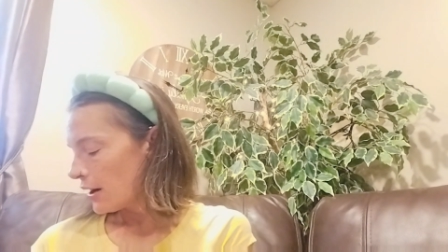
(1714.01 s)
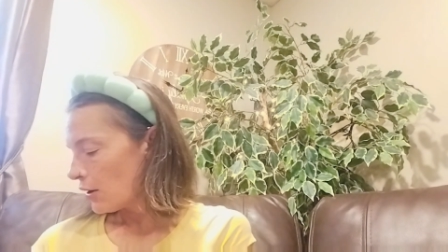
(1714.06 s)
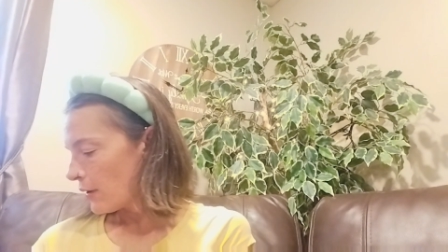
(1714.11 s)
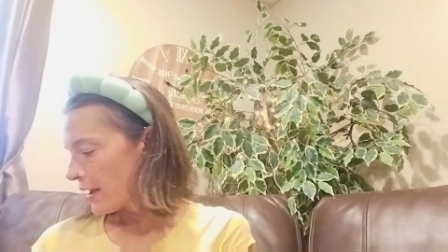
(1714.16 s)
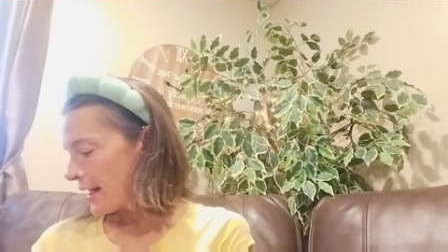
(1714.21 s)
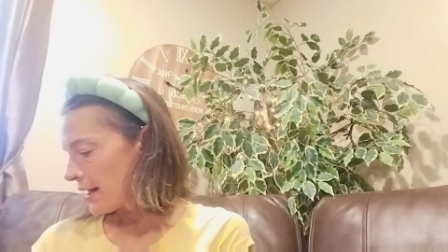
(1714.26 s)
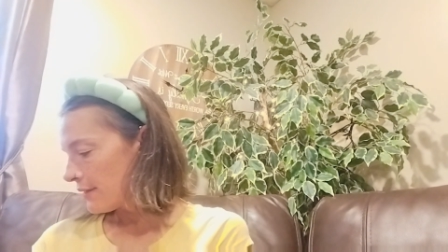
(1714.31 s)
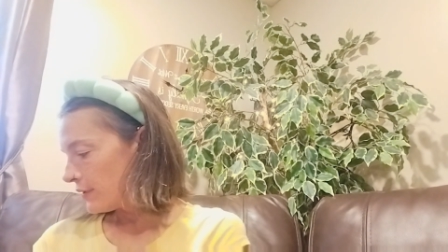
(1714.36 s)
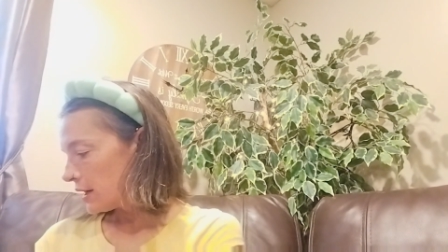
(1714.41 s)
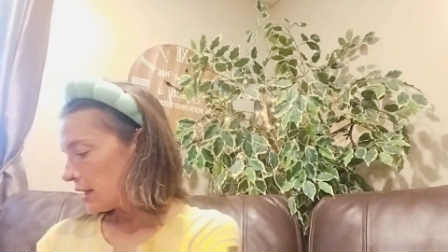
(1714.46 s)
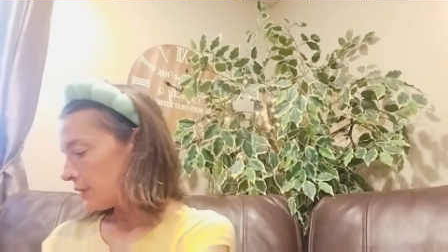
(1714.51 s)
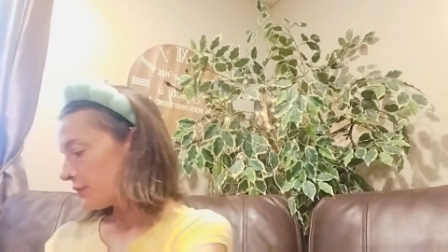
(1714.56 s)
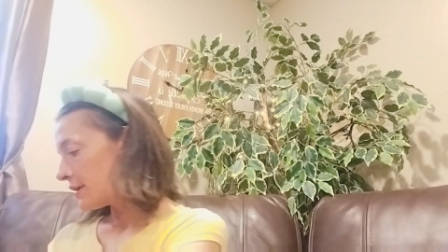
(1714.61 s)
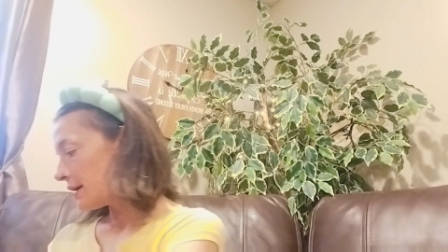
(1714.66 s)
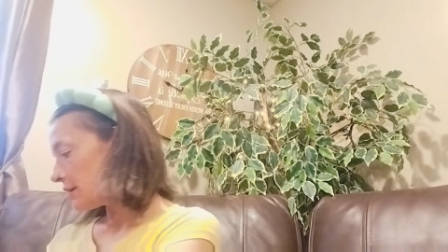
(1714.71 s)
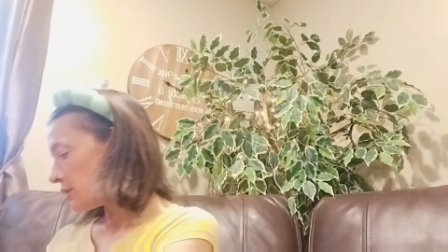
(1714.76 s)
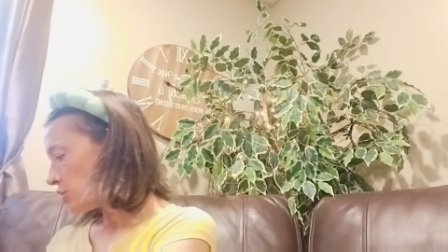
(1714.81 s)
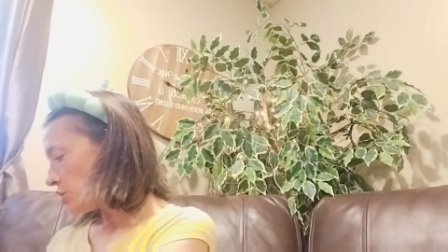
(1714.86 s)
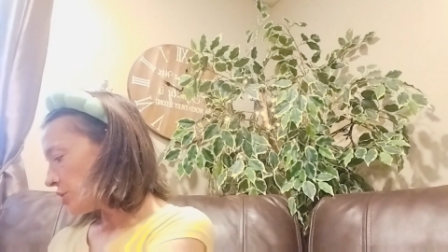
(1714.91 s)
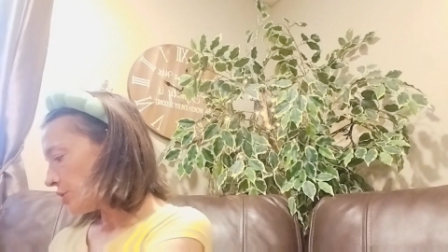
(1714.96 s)
I don't have
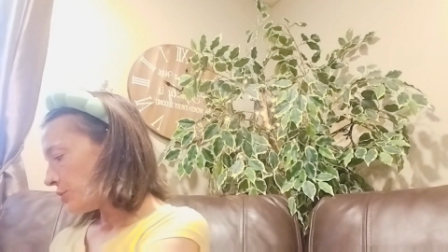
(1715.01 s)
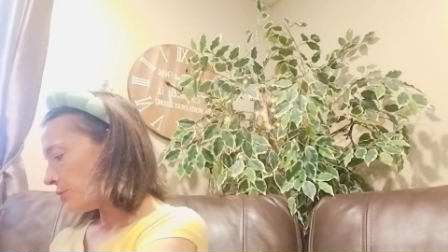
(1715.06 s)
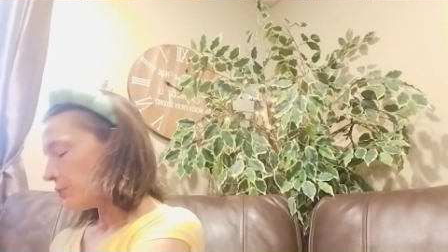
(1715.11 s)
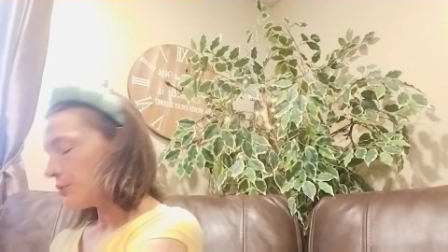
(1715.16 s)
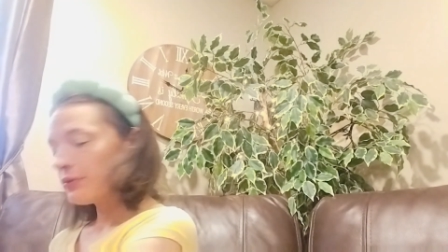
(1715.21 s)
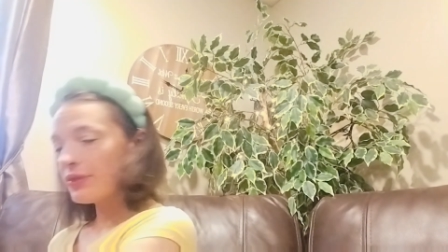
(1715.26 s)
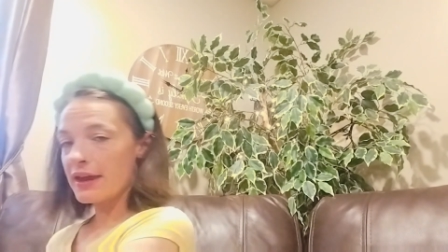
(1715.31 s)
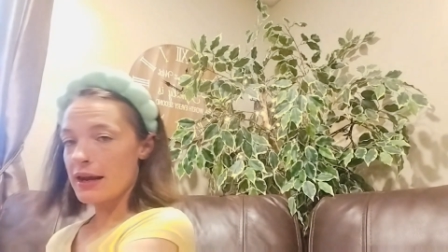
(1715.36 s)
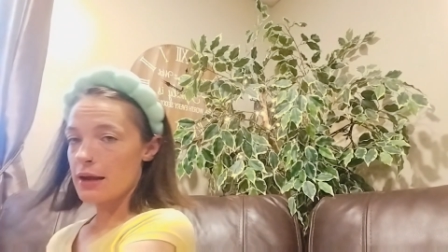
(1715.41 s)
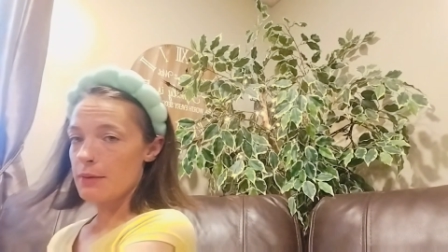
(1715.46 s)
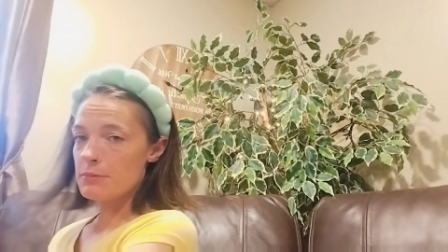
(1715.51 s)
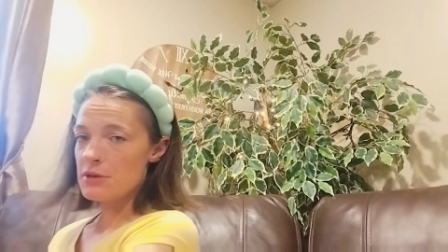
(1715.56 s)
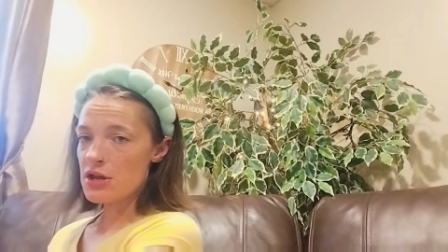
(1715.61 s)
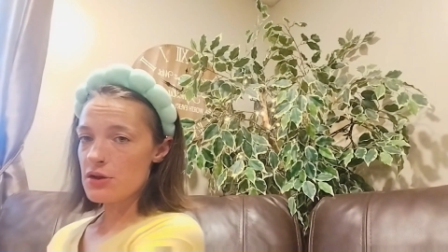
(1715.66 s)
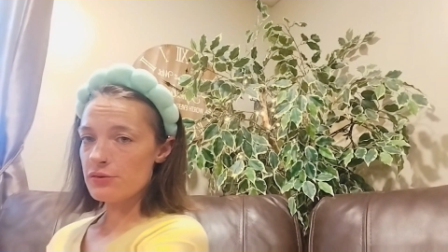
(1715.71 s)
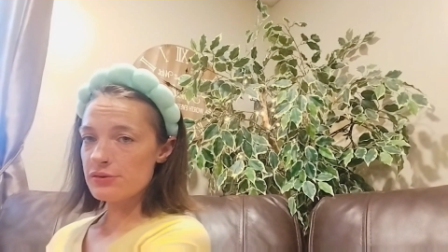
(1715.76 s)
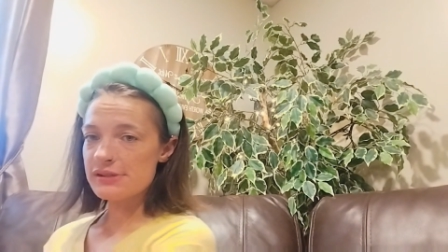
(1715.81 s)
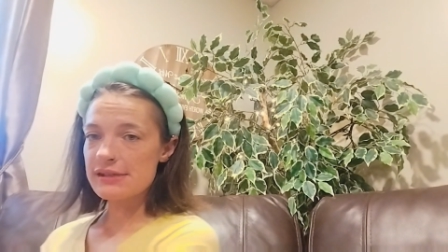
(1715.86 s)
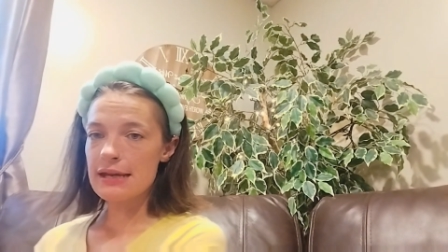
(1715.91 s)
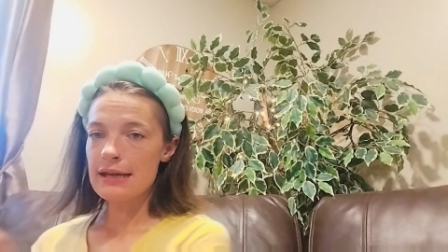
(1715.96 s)
anything new that
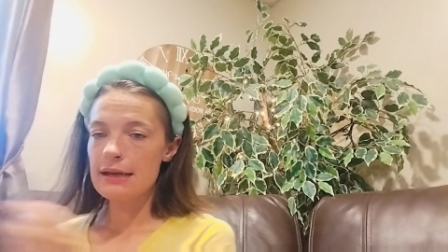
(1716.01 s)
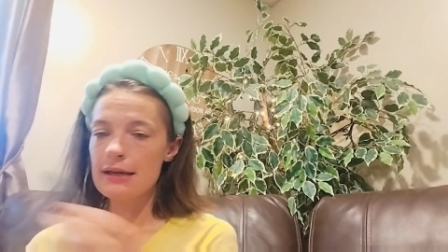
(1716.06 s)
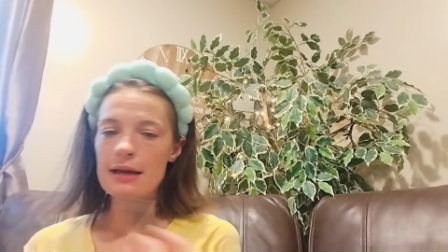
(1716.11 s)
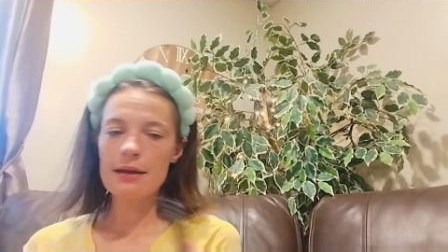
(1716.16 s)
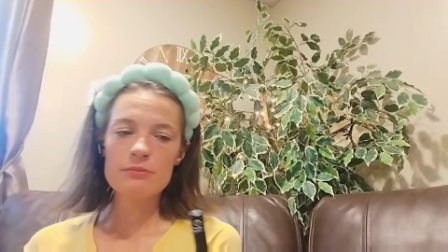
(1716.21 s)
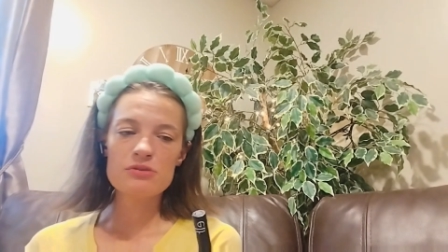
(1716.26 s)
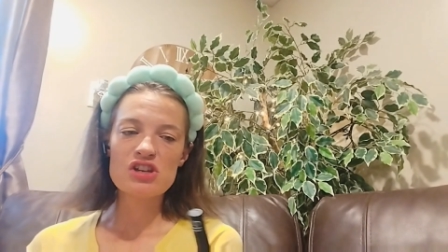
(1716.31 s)
I'm using.